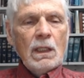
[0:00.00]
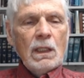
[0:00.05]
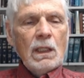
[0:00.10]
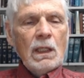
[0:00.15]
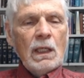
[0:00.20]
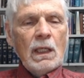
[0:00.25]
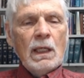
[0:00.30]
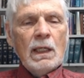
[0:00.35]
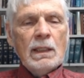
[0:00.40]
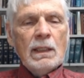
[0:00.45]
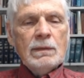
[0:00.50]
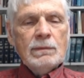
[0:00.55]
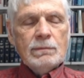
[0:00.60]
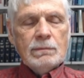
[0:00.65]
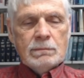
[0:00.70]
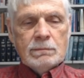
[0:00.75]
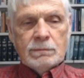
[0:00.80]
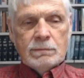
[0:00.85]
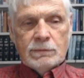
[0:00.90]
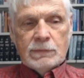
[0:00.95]
and
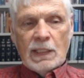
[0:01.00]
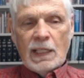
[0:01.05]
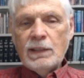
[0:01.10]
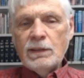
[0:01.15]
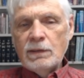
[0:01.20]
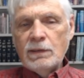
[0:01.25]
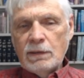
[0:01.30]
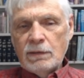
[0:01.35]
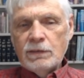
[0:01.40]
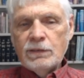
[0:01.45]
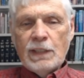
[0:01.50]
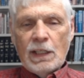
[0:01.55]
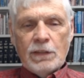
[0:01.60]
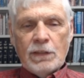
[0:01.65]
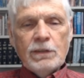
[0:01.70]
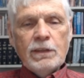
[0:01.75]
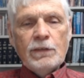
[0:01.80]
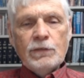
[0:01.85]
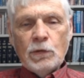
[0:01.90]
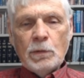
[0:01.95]
then
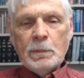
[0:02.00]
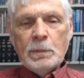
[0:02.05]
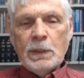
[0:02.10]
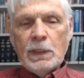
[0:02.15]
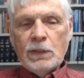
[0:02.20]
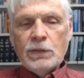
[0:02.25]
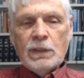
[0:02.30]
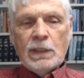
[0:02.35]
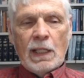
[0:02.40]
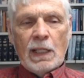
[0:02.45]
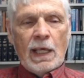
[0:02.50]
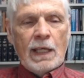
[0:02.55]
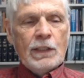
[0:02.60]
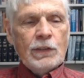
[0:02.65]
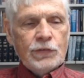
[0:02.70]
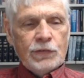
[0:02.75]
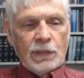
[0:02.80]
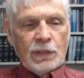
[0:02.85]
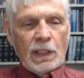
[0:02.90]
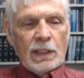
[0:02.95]
Seth lived so many years and had
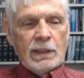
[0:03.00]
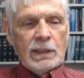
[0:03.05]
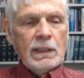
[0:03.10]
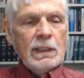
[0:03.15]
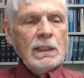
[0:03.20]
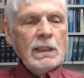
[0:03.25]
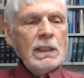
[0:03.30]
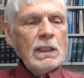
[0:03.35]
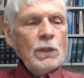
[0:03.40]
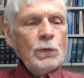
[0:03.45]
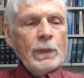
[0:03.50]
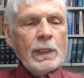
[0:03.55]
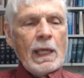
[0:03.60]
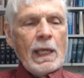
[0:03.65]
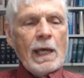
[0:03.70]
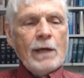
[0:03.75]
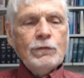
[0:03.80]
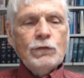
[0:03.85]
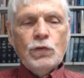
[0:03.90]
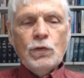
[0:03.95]
a son. We
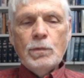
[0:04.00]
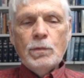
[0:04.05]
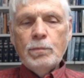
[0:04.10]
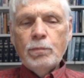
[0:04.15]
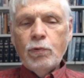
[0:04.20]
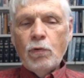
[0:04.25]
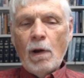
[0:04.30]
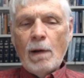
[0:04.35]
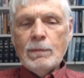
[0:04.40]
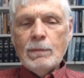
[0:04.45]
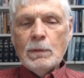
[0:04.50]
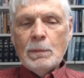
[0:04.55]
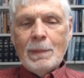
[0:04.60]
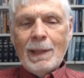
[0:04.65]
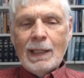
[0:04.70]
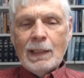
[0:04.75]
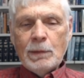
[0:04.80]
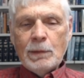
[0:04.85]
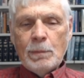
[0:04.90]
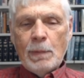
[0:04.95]
have two
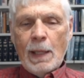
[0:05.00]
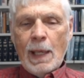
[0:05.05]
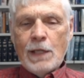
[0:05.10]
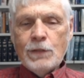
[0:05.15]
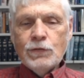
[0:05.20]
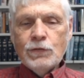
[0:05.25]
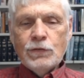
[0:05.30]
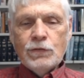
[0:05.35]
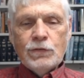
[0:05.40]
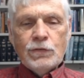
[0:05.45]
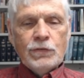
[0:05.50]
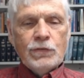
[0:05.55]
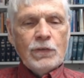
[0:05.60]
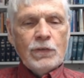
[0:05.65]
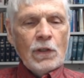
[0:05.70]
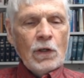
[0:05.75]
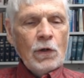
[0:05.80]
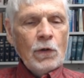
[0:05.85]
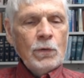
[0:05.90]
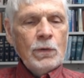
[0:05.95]
problematic passages,
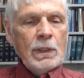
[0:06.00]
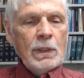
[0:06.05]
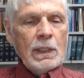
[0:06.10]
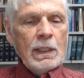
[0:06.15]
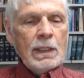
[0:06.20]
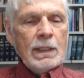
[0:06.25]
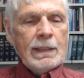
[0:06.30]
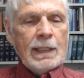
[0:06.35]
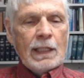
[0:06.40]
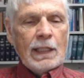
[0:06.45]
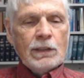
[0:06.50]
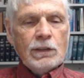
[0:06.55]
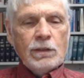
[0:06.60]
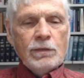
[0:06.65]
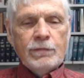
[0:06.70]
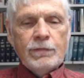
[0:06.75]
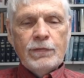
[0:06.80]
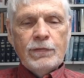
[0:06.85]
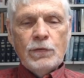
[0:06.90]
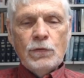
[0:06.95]
though, that
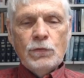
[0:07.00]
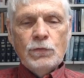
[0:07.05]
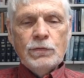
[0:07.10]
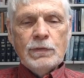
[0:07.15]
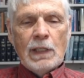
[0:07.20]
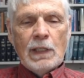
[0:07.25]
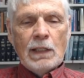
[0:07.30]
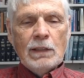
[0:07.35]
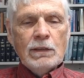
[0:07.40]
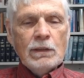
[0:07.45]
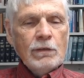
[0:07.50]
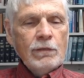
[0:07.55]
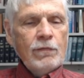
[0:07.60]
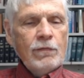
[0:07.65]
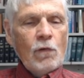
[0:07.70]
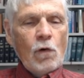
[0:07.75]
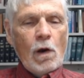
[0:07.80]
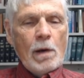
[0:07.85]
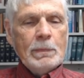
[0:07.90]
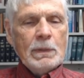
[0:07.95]
confuse our little
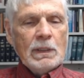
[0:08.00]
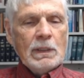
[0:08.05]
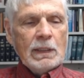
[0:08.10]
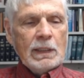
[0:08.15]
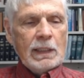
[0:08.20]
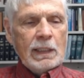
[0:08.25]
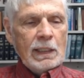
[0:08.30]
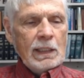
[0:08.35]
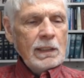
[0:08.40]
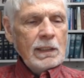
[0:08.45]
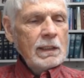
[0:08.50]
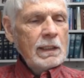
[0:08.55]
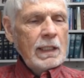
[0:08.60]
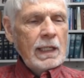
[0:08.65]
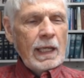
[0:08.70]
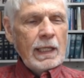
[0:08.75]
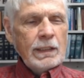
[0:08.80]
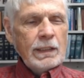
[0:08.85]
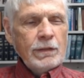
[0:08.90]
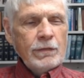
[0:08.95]
formula here.
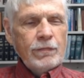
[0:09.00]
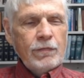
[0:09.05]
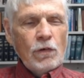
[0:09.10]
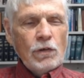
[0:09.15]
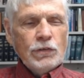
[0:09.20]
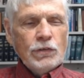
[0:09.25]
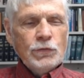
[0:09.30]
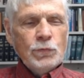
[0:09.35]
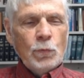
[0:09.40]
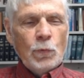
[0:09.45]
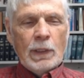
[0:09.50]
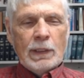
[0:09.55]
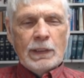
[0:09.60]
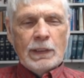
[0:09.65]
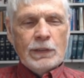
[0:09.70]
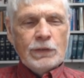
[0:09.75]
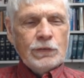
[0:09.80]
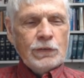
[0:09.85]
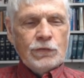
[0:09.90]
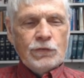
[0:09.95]
And the first one
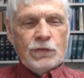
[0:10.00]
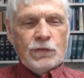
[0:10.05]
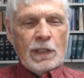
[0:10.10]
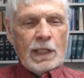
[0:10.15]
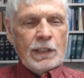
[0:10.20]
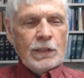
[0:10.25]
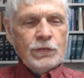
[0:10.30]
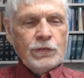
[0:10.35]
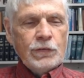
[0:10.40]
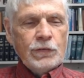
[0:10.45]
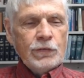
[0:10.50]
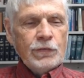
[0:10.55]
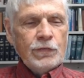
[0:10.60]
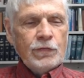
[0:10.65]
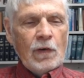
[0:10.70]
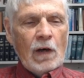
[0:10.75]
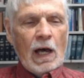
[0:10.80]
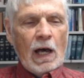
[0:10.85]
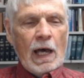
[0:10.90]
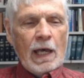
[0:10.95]
is in Genesis
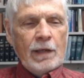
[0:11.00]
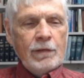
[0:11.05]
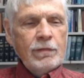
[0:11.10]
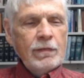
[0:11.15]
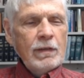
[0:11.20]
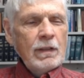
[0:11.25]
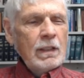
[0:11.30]
5,